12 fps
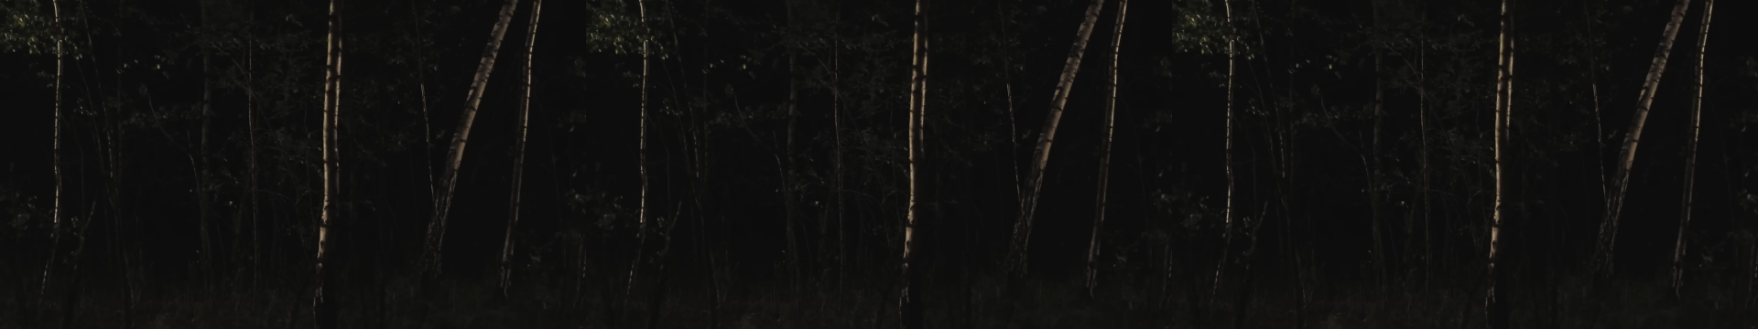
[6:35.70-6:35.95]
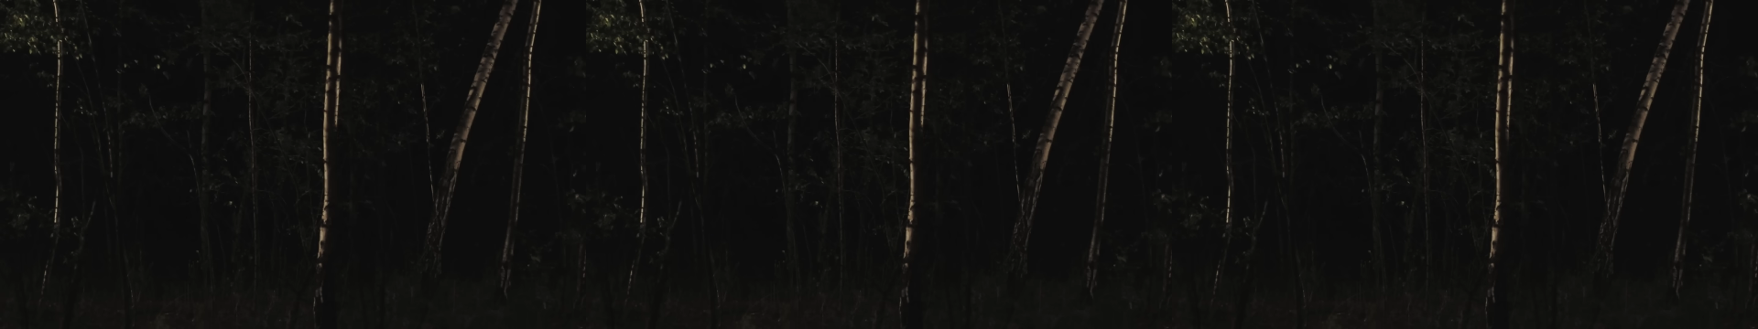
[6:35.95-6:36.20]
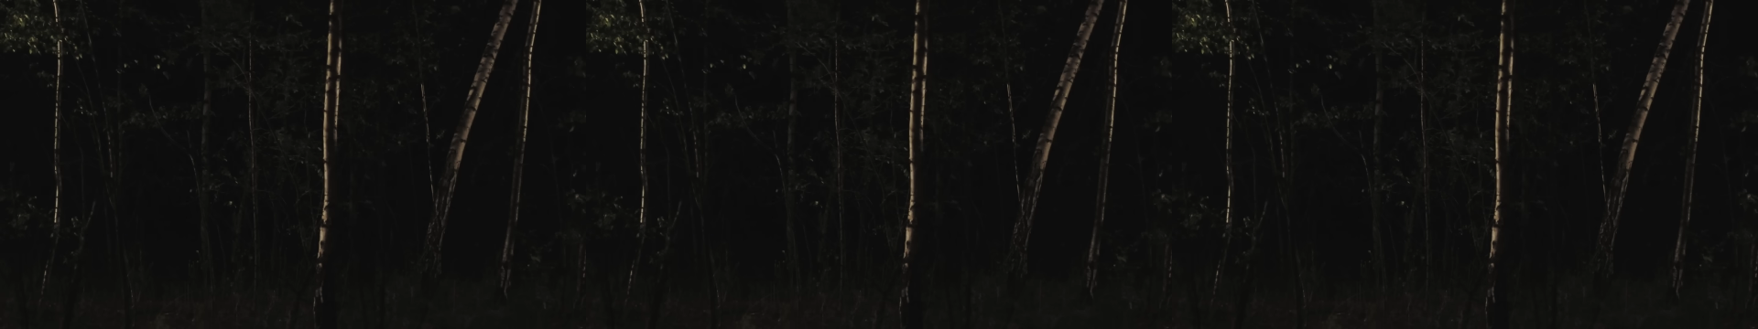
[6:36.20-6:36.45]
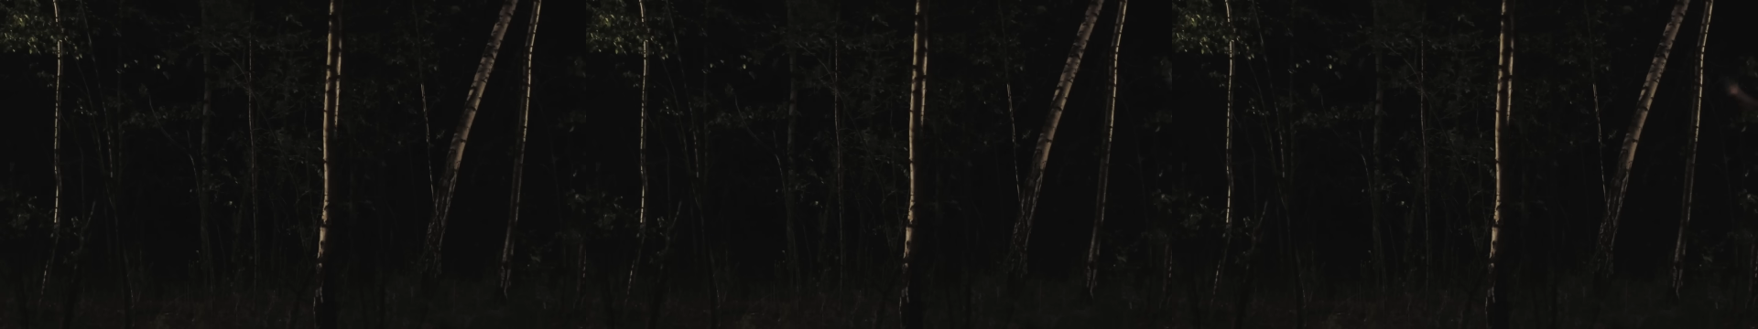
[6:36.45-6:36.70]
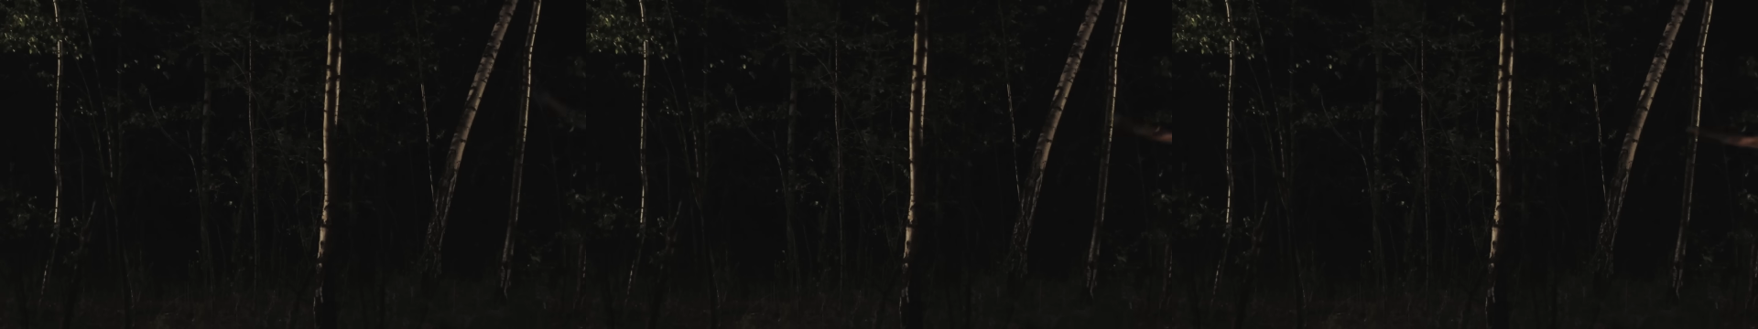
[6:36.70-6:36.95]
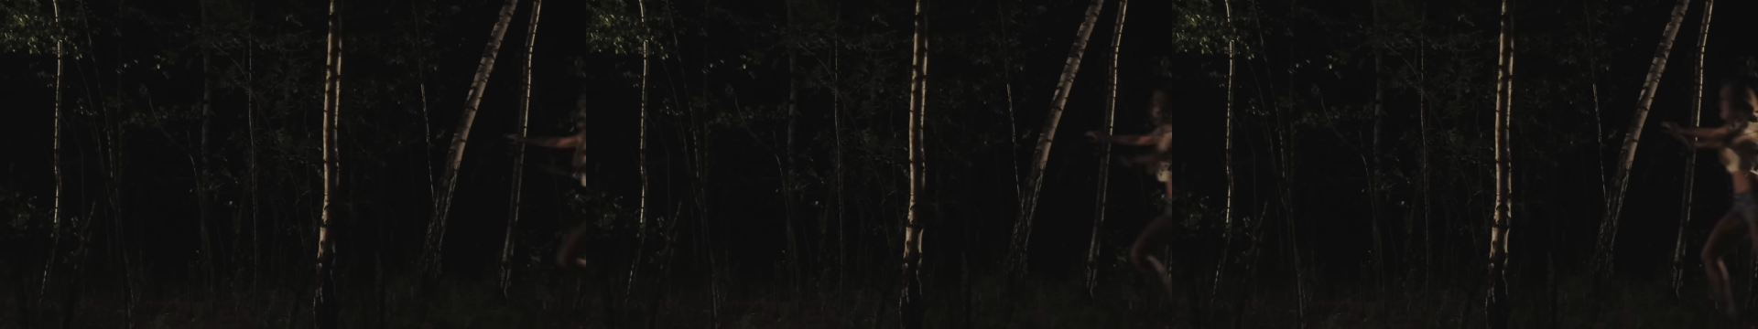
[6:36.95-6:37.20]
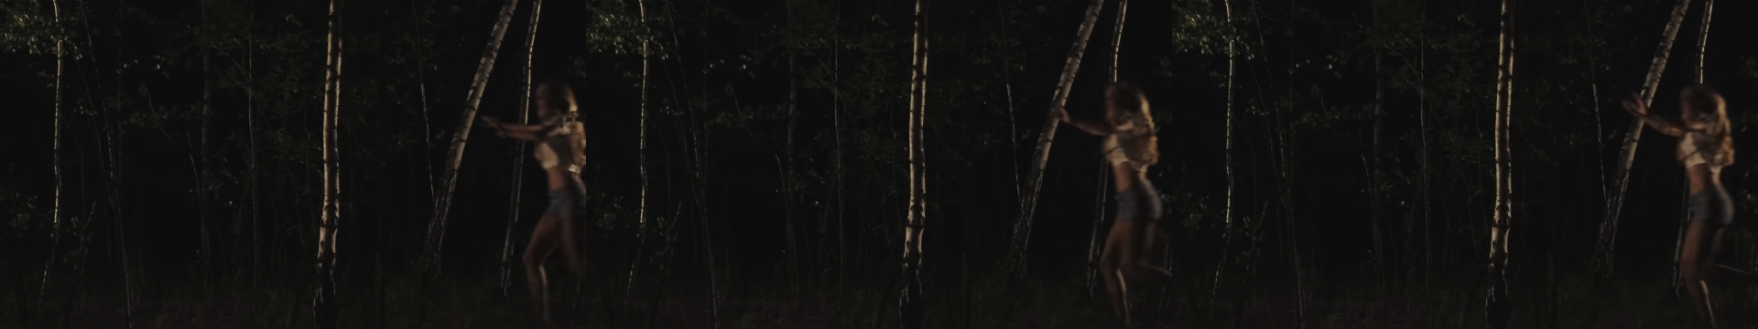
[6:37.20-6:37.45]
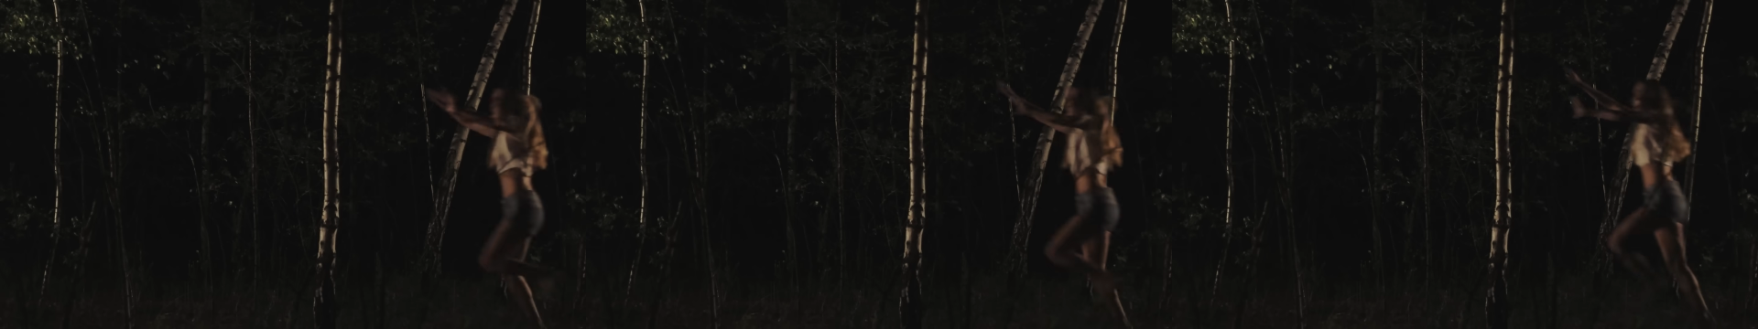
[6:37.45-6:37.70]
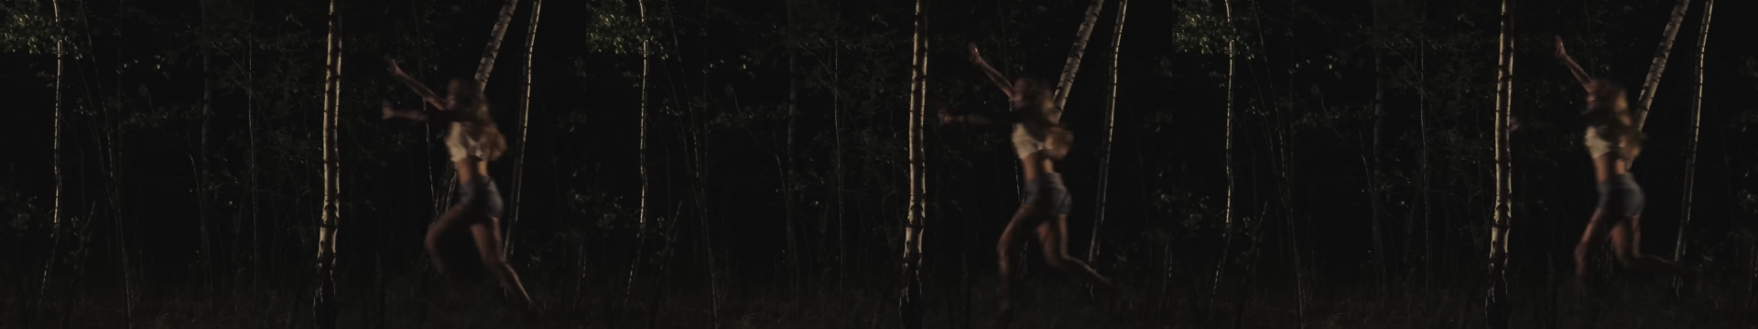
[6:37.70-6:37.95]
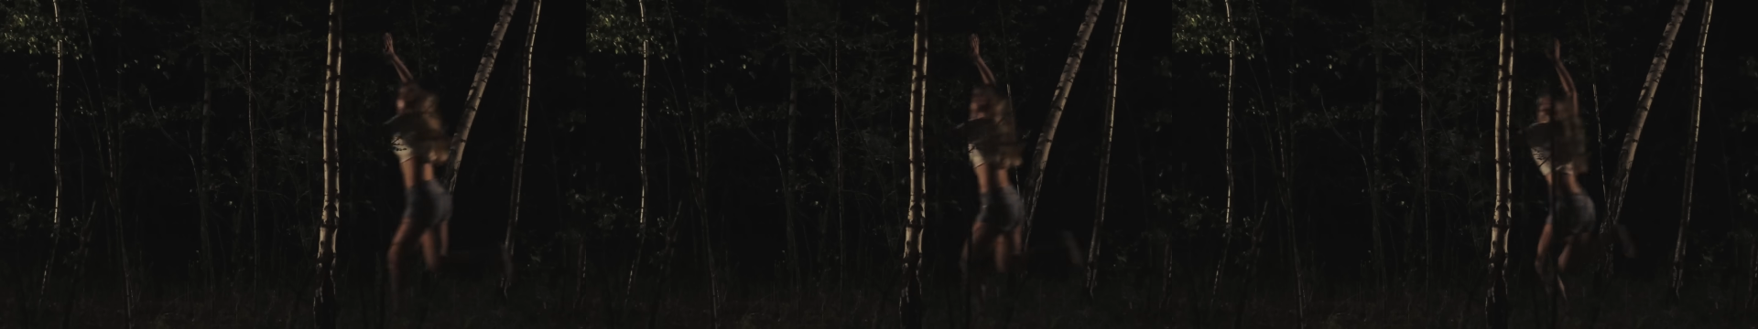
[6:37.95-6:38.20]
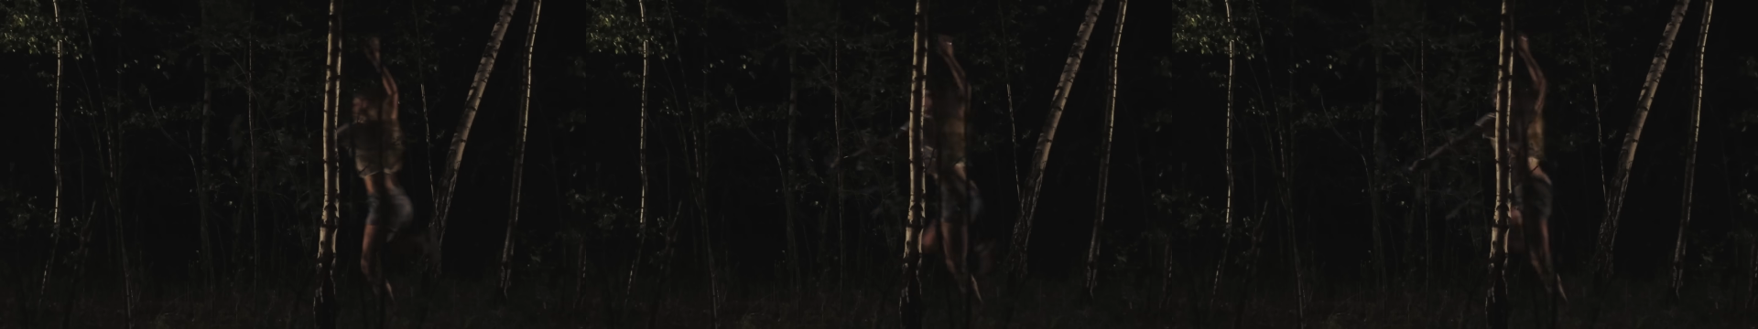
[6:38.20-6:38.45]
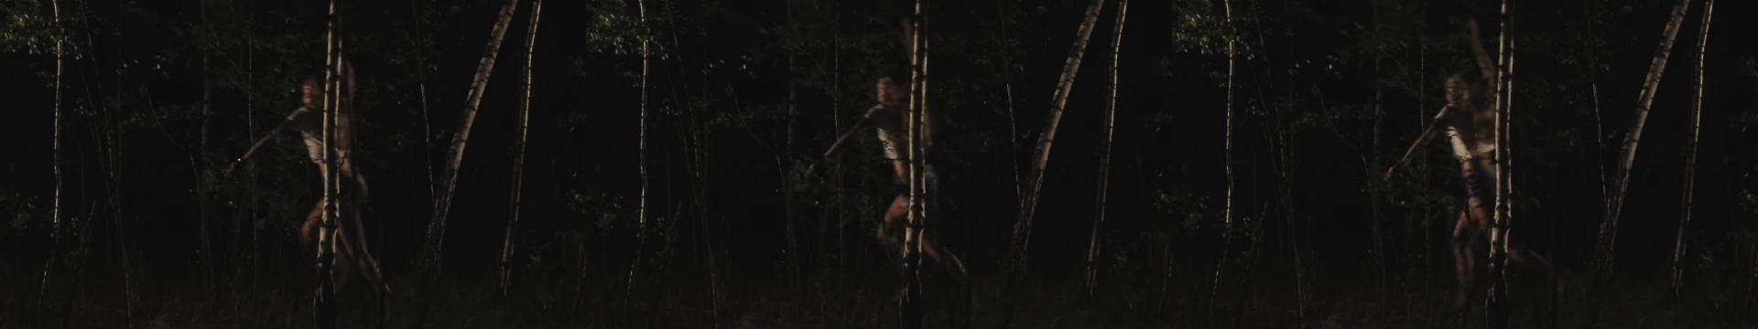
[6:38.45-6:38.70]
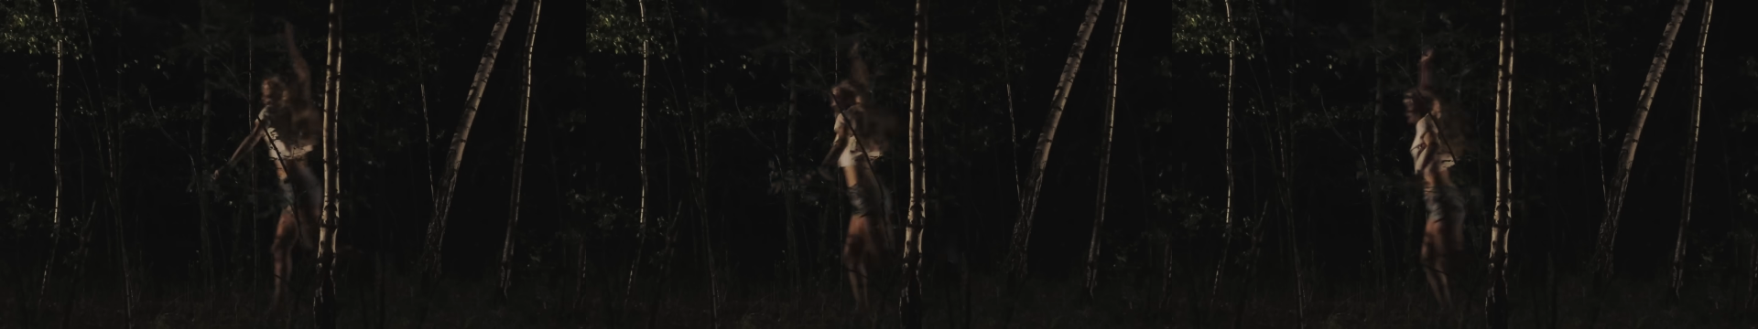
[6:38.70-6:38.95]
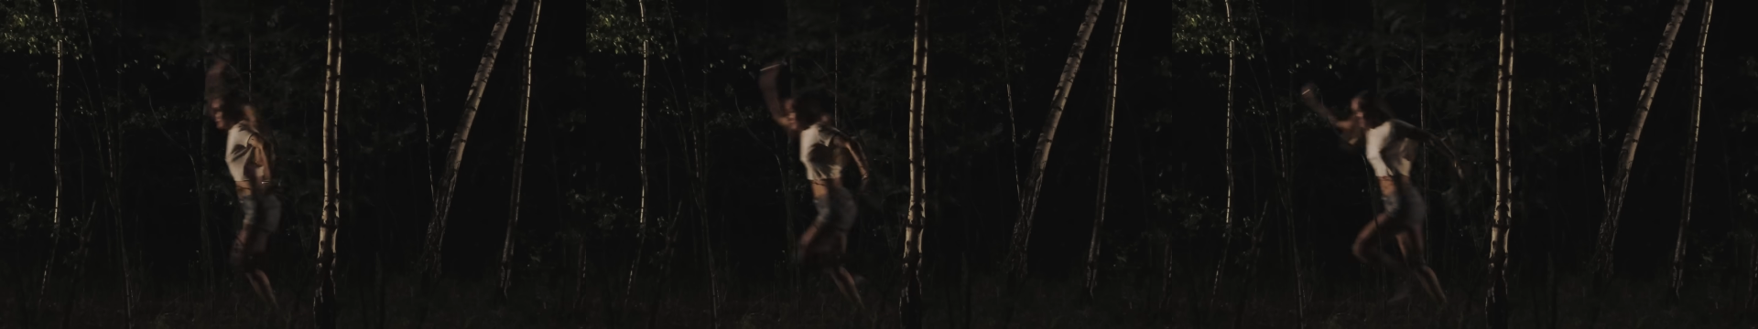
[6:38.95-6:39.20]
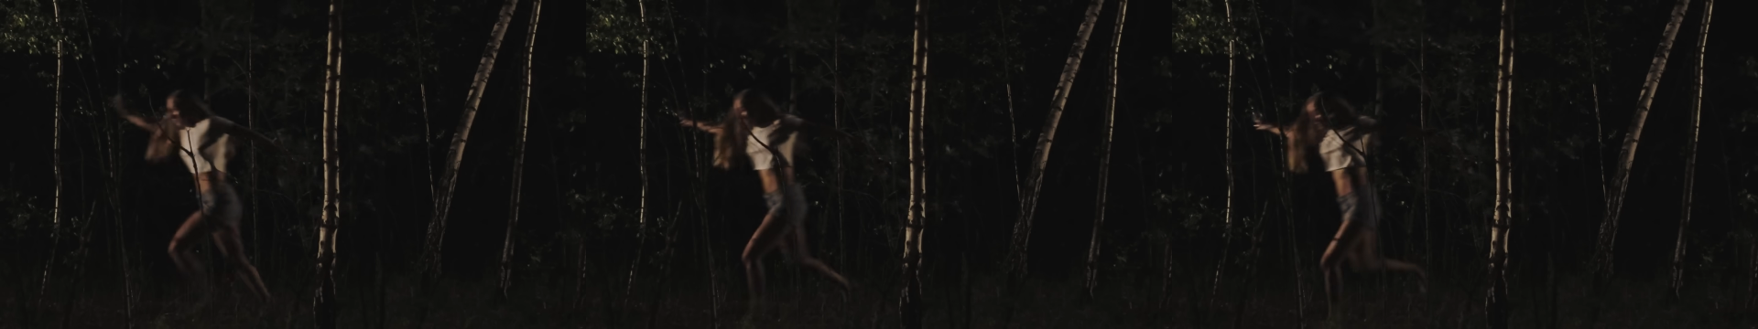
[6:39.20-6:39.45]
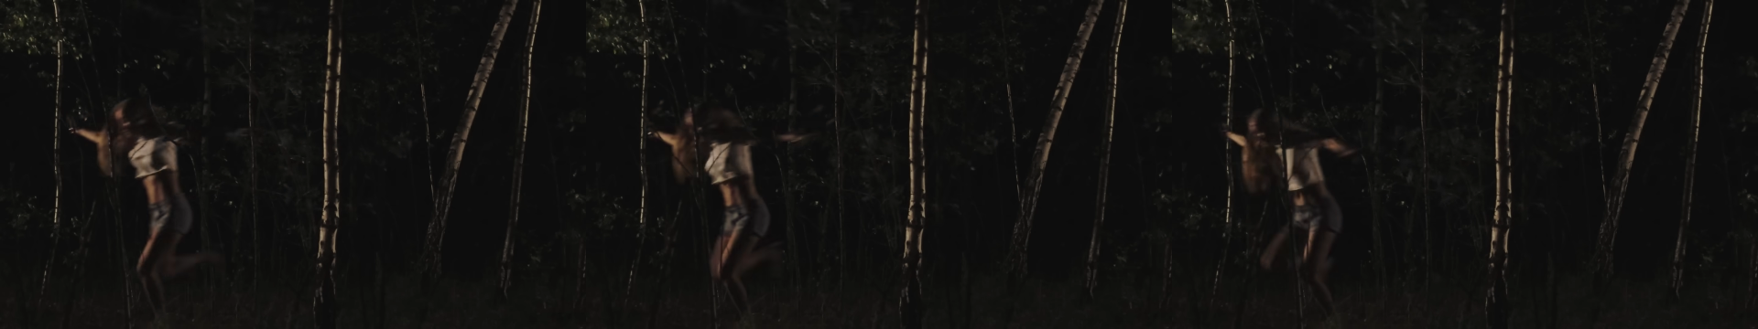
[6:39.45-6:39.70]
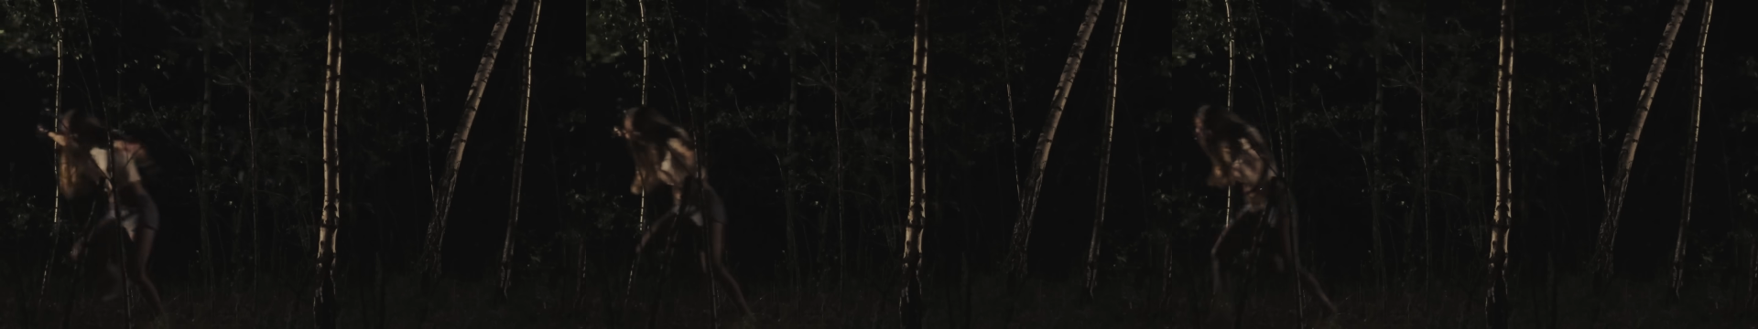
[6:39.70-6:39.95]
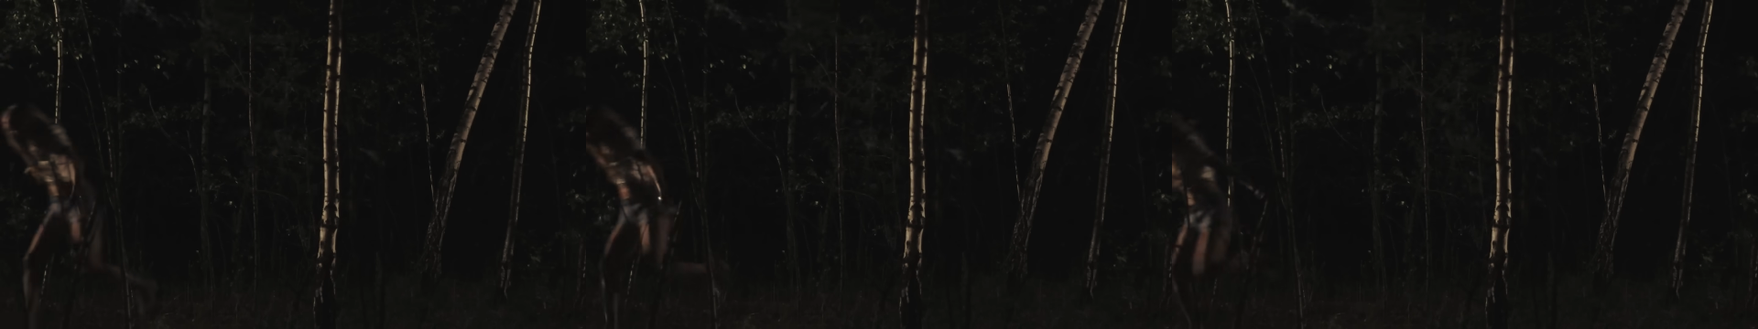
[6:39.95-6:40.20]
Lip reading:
(no speaker visible)